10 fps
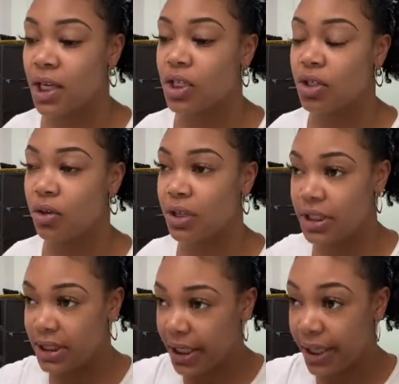So this
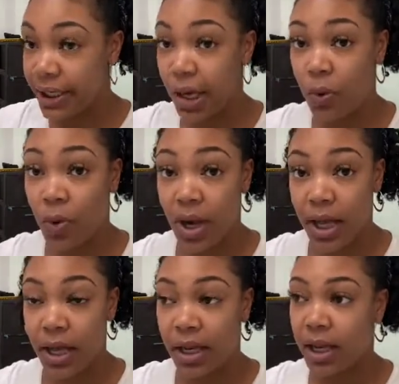is like day 1.
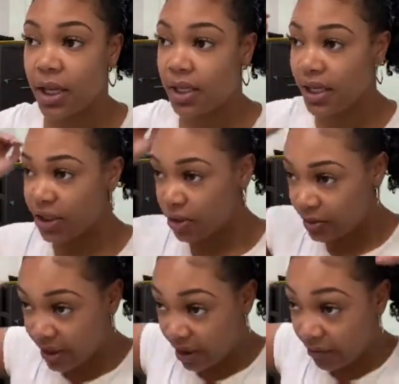Day 2
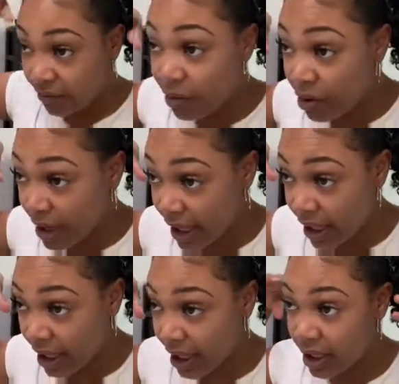is like a full
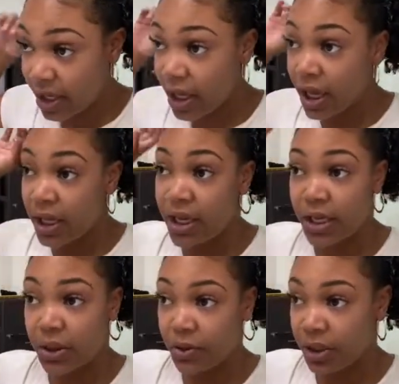head.
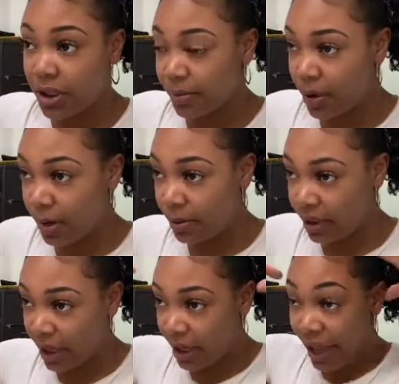Day 3 is probably
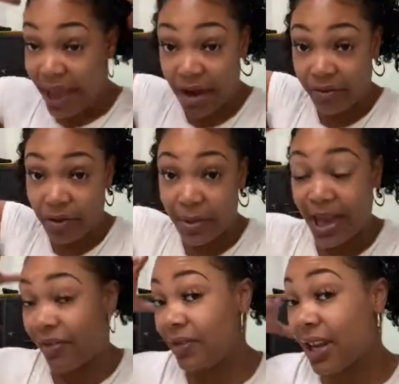like a half up,
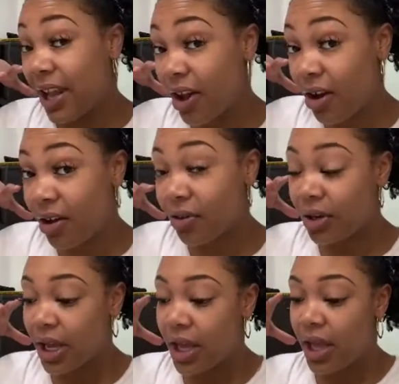half down.
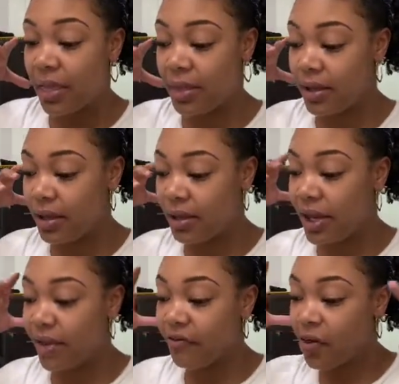And then
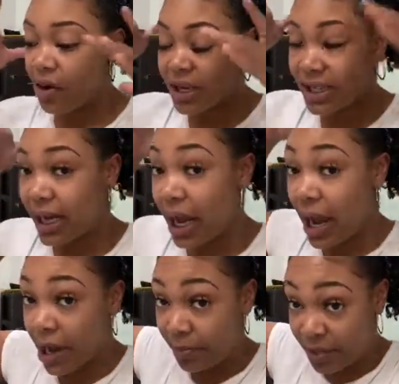day 4 is like a
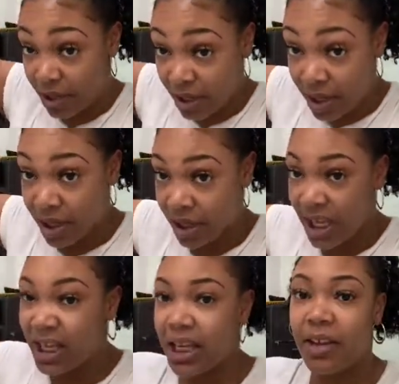high bun.
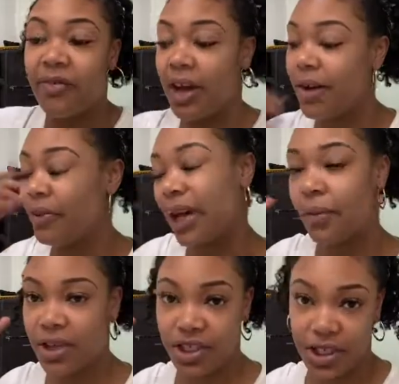And day 5, we gotta
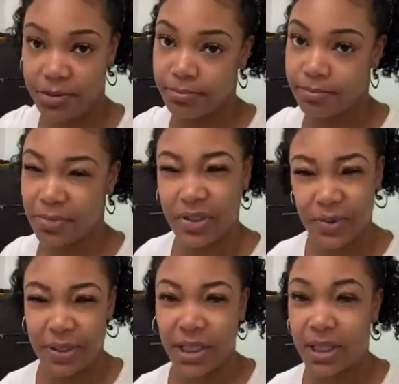wash it out. You see
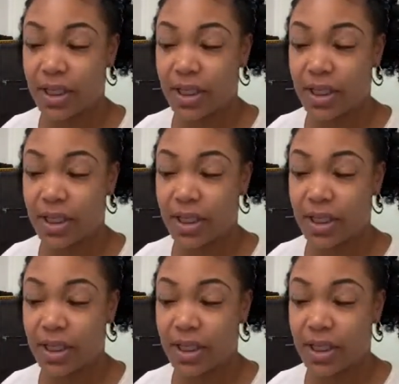what I'm saying?